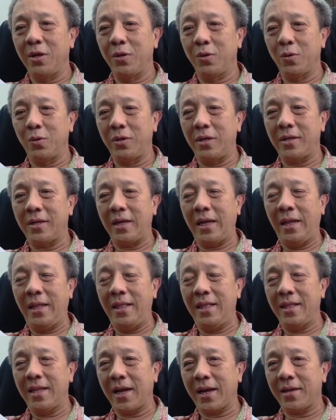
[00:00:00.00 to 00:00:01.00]
So these
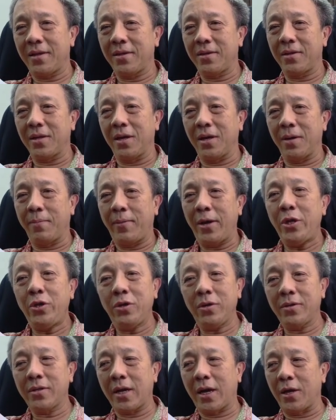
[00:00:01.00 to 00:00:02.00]
indexed
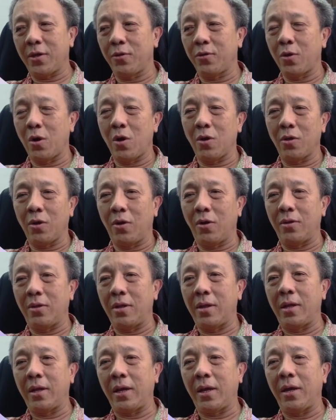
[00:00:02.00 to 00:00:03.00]
pages are stored
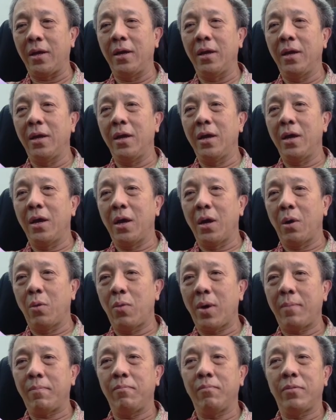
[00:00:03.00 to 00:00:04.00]
on the
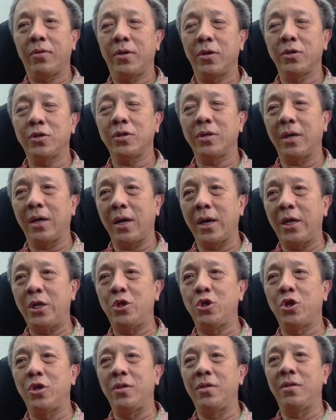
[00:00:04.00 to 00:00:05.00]
web search
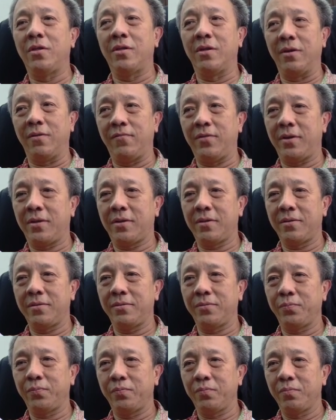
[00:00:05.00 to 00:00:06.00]
engine servers.
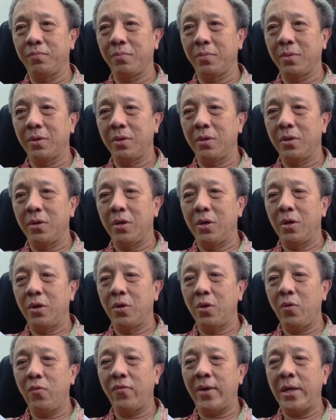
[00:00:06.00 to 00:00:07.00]

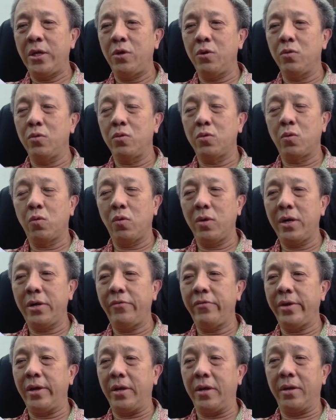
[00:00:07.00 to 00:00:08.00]
So when you
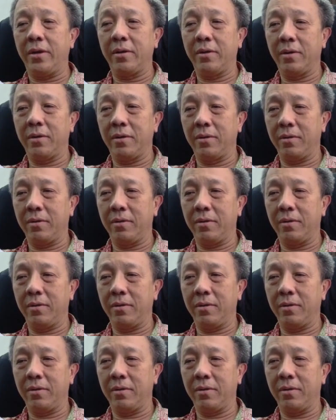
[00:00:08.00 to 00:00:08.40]
query